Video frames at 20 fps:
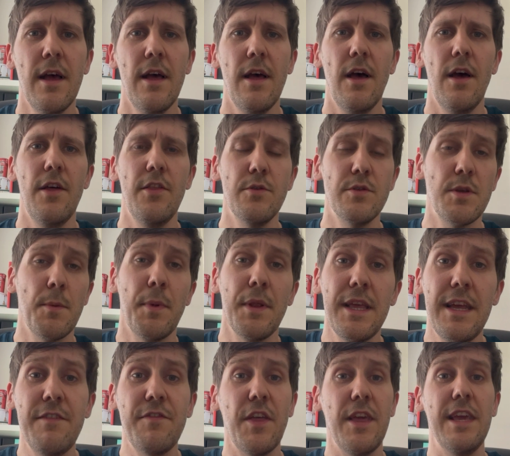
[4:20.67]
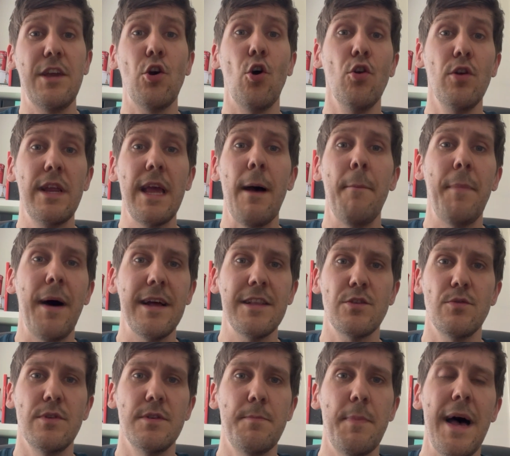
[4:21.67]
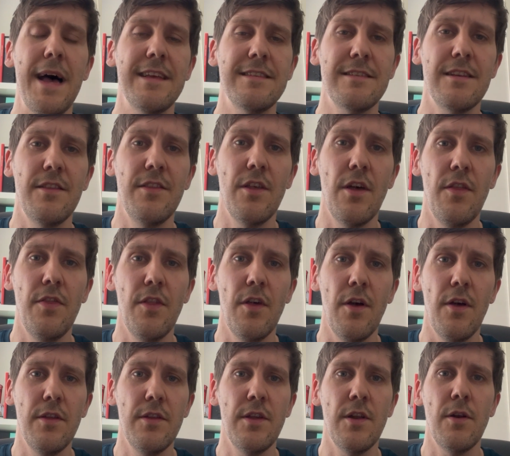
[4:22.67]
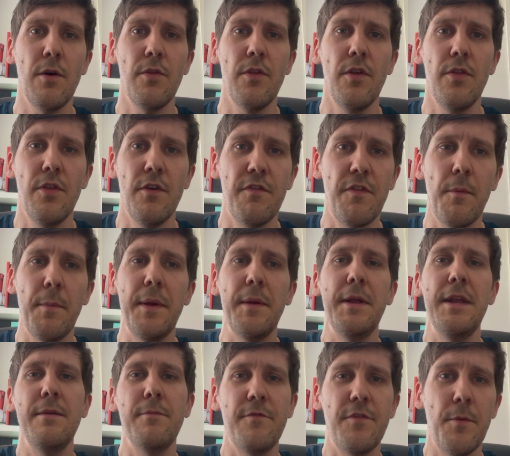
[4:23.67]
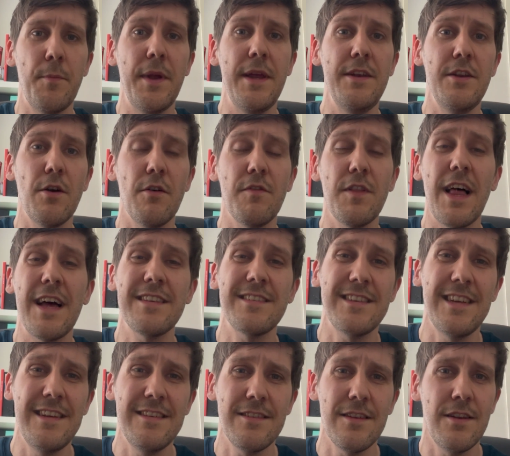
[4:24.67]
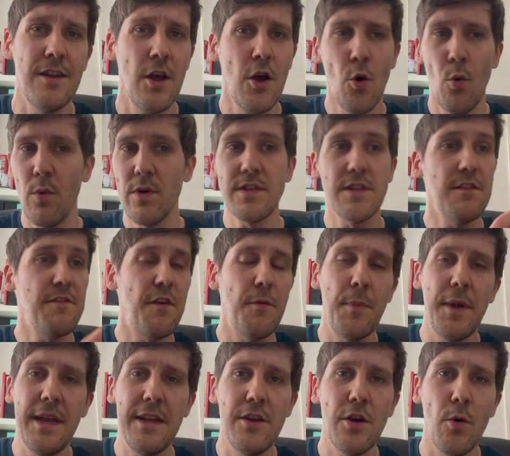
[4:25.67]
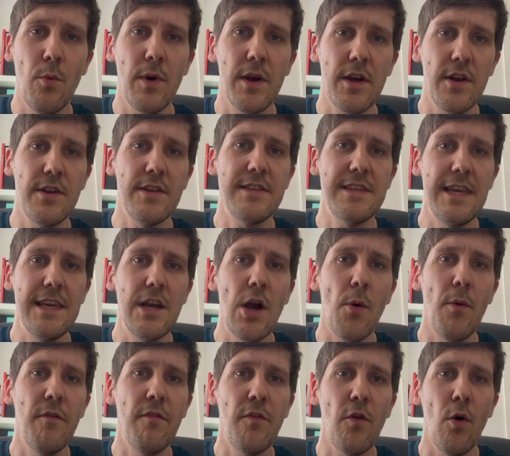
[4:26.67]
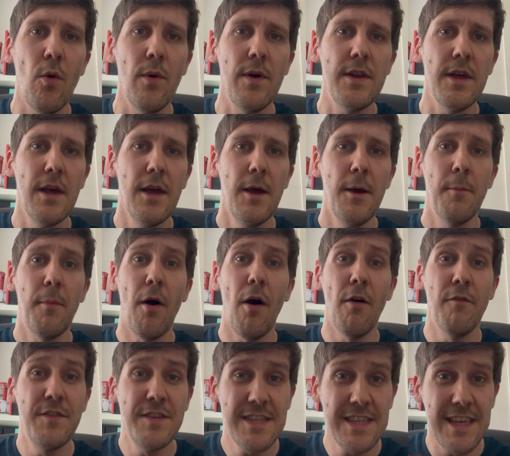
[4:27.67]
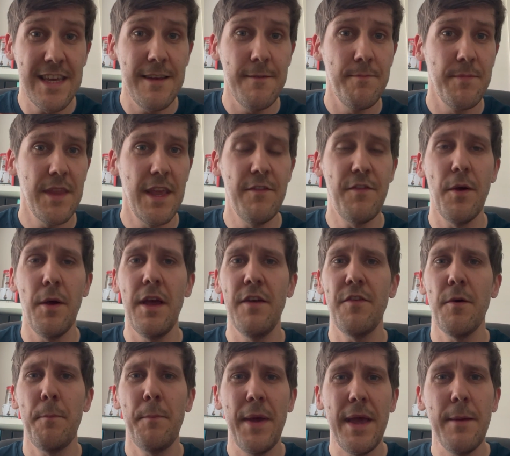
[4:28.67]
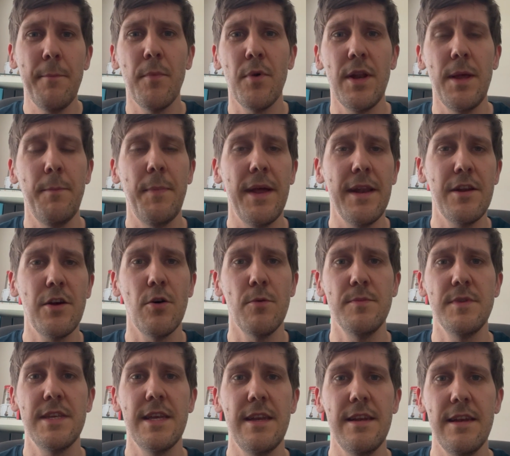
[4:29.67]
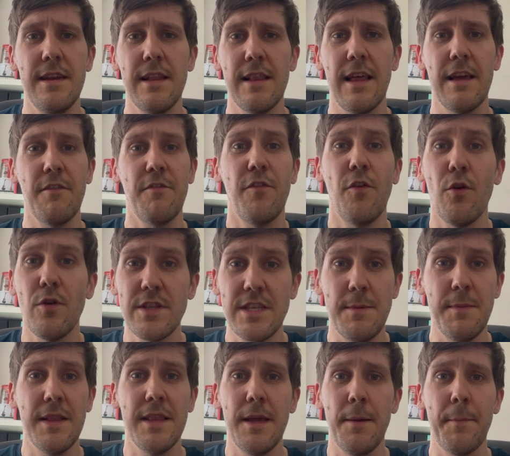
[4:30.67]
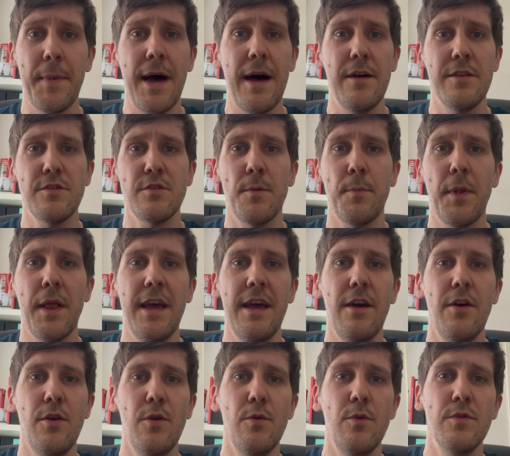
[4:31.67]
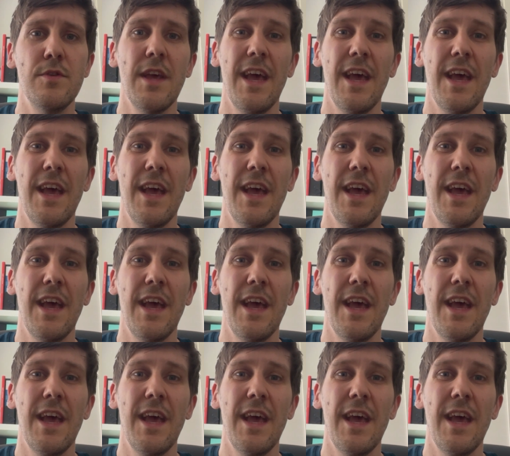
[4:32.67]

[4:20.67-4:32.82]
there was a belief that he could get back to his best, and that, the Fabinho of last season wasn't the Fabinho we're going to see going forward. But obviously, if a big money bid comes in, like £40 million for a player who's